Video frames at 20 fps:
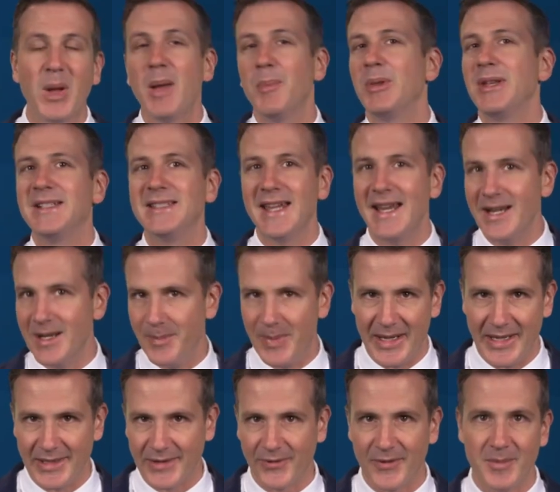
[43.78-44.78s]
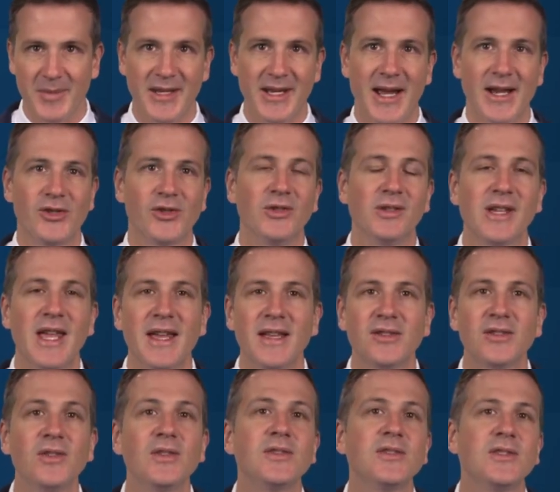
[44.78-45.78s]
public database from the National
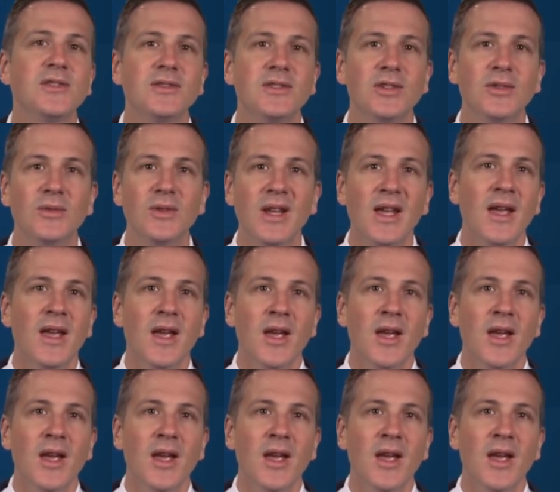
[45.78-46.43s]
Cancer Institute